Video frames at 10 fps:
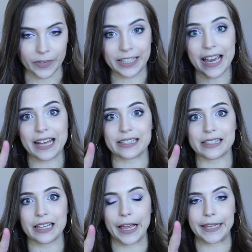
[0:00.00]

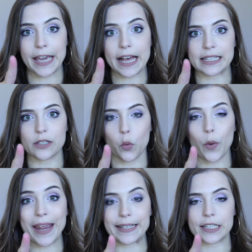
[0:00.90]
Yes, yes,
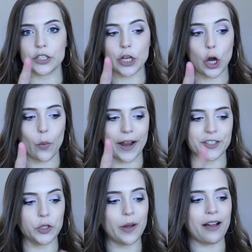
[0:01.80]
wait, no, I
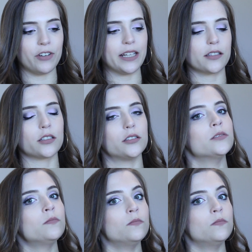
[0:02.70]
do have an answer.